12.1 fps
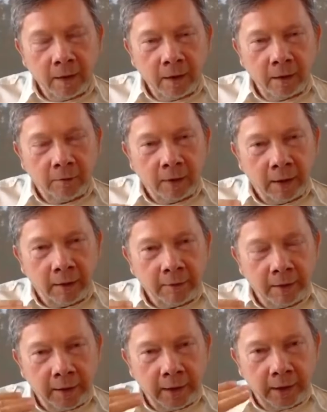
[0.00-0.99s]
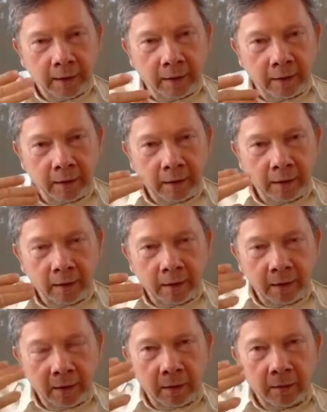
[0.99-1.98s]
rather than
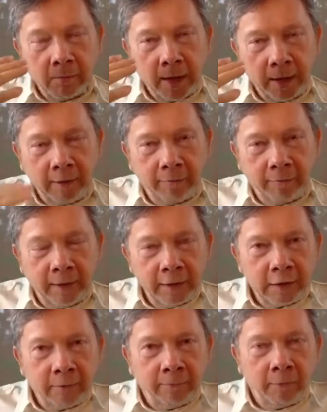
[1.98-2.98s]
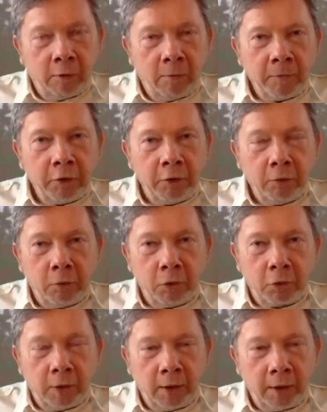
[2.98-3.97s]
manifest from the
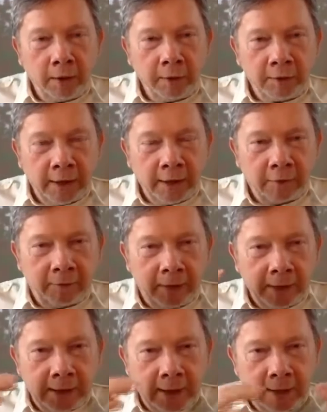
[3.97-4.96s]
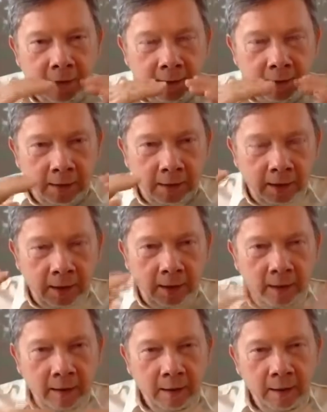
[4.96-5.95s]
usual sense of
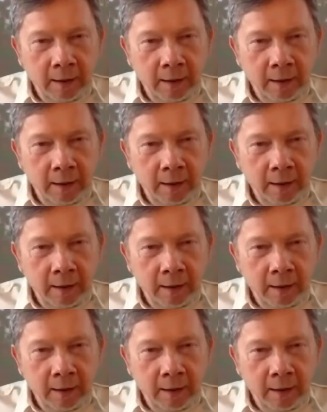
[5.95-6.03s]
identity